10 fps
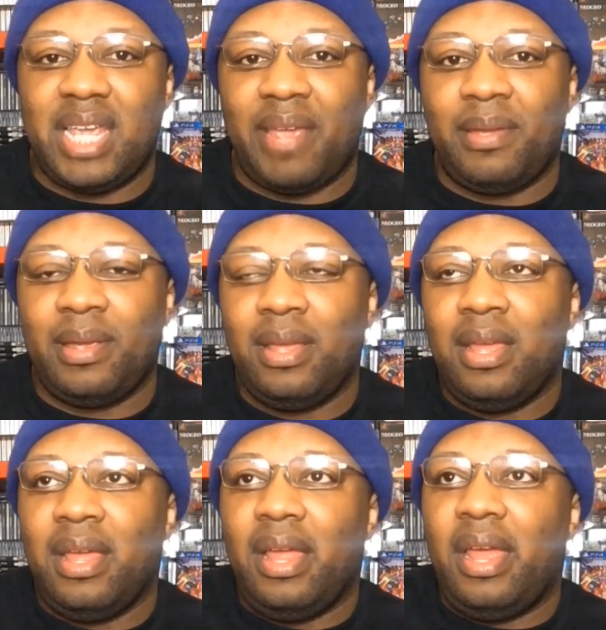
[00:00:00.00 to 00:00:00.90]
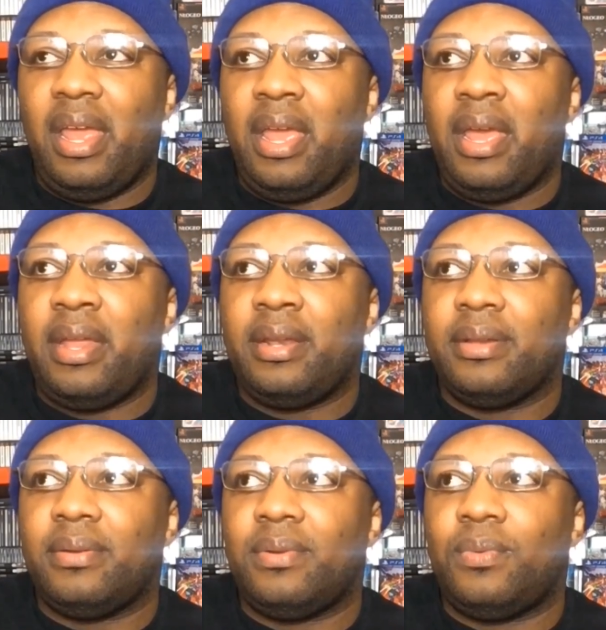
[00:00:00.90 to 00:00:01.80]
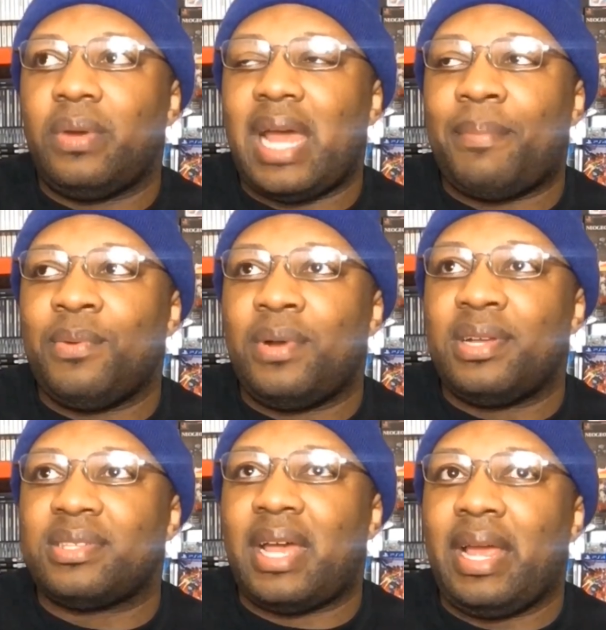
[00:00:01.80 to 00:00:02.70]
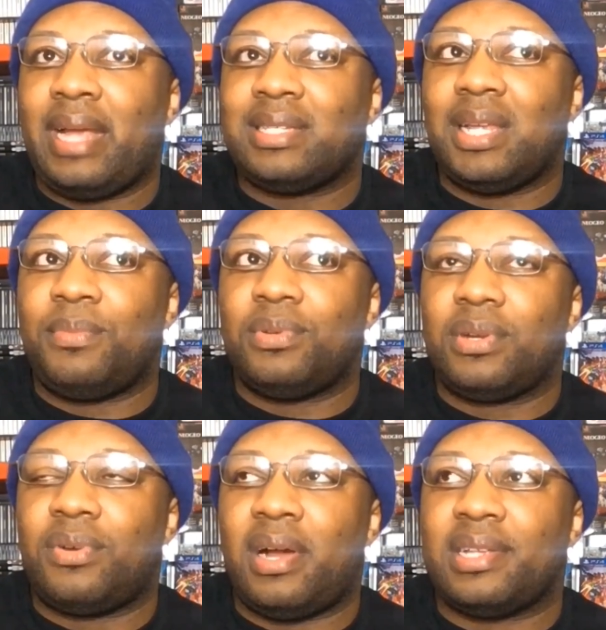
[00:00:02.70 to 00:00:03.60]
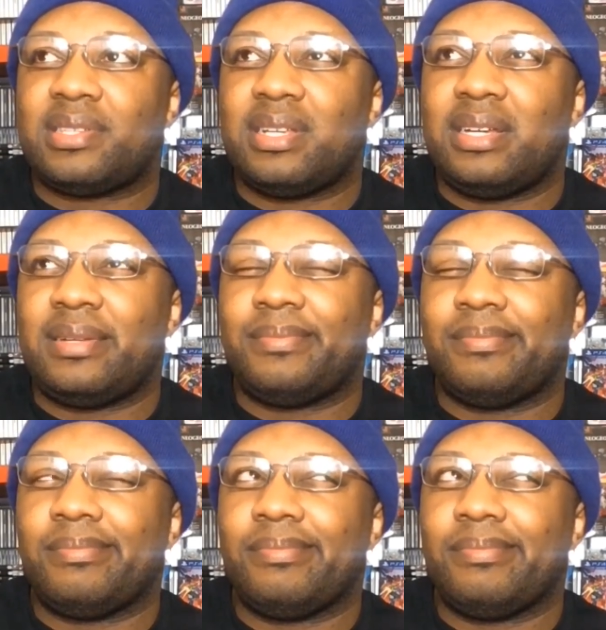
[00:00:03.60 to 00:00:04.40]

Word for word: gaming, and what happened was I, I stumbled across. Um,